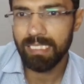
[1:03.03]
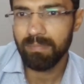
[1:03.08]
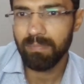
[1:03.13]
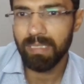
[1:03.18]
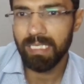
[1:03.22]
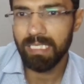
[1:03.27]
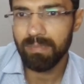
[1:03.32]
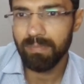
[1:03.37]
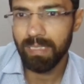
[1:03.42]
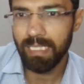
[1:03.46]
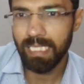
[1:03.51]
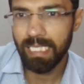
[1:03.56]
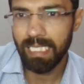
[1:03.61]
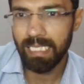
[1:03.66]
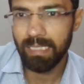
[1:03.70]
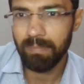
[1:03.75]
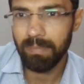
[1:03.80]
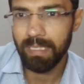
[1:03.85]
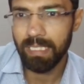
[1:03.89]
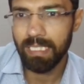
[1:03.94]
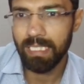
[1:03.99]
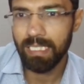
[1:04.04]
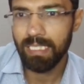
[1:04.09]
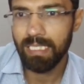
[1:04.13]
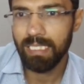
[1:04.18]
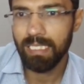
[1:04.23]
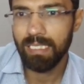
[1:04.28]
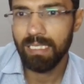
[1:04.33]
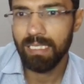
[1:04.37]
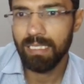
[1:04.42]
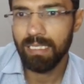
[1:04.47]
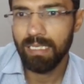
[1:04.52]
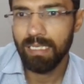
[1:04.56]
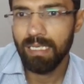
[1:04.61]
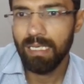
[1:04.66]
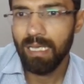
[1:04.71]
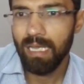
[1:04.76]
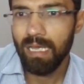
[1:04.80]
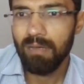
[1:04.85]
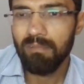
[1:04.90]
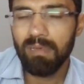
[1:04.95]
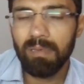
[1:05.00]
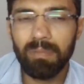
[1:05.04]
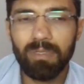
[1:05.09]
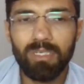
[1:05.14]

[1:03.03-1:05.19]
Displacement AB. Why?